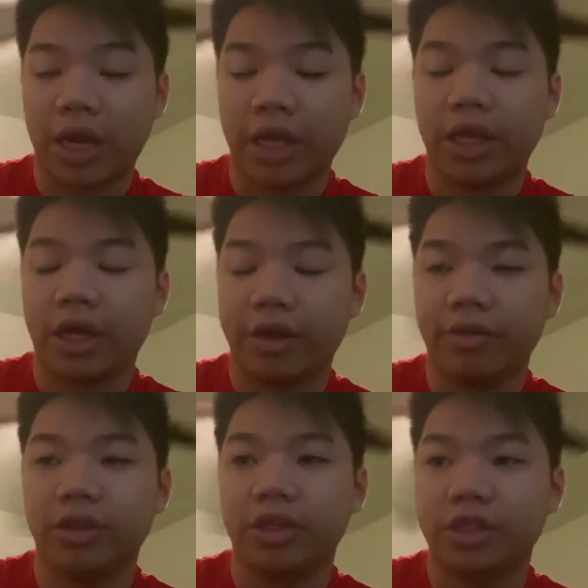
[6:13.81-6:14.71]
I, I
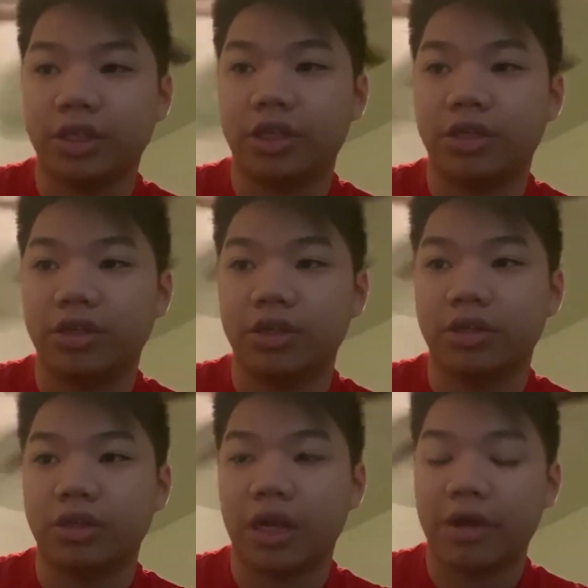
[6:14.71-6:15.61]
really did
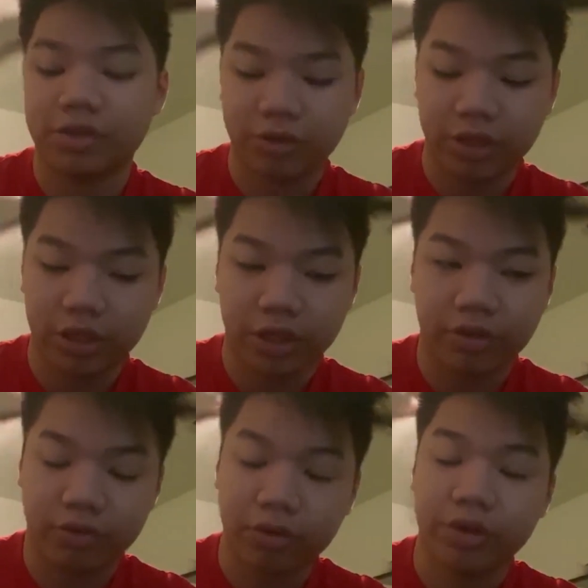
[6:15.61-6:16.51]
I was really
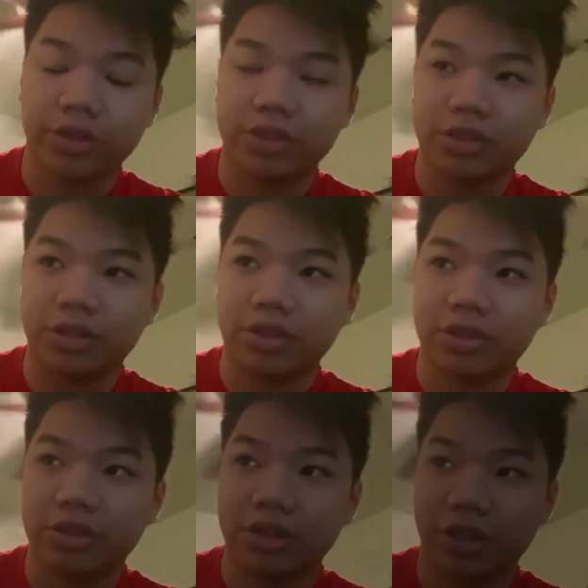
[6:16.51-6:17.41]
looking forward
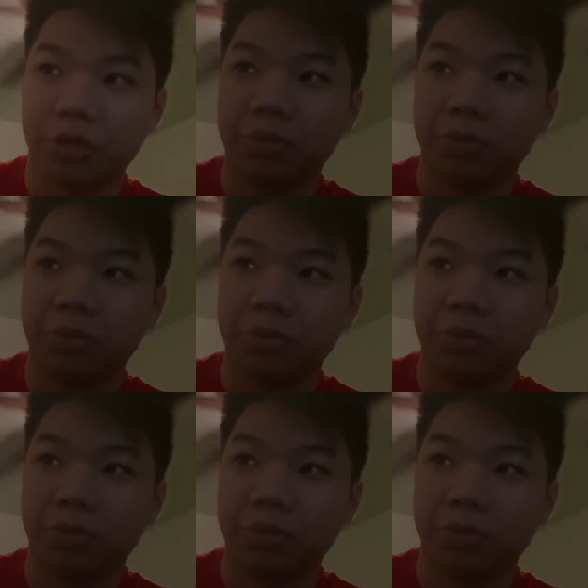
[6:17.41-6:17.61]
to third